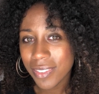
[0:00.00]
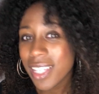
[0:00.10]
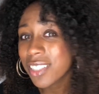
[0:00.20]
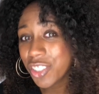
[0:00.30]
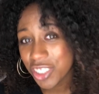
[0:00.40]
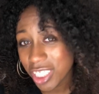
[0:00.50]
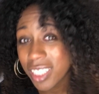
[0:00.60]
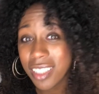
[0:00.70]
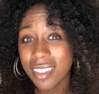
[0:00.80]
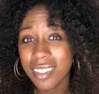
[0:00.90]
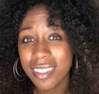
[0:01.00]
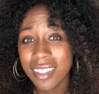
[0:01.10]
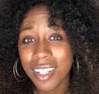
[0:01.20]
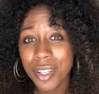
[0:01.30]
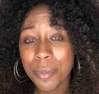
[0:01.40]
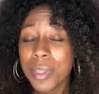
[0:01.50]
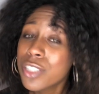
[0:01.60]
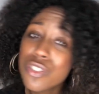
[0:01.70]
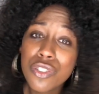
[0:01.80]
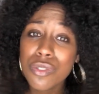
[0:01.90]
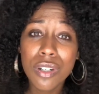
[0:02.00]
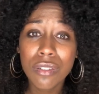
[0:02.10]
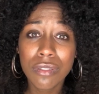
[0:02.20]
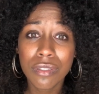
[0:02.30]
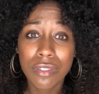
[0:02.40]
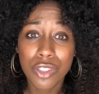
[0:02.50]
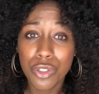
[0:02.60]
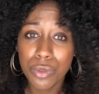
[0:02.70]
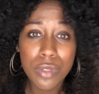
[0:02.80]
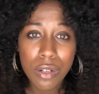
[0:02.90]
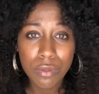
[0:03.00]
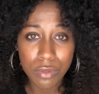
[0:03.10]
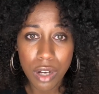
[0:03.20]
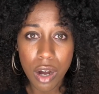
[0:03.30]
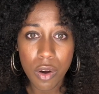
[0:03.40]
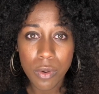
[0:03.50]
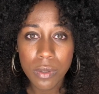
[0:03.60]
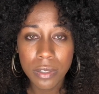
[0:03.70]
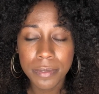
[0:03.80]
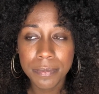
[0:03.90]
that's shitty, because you don't know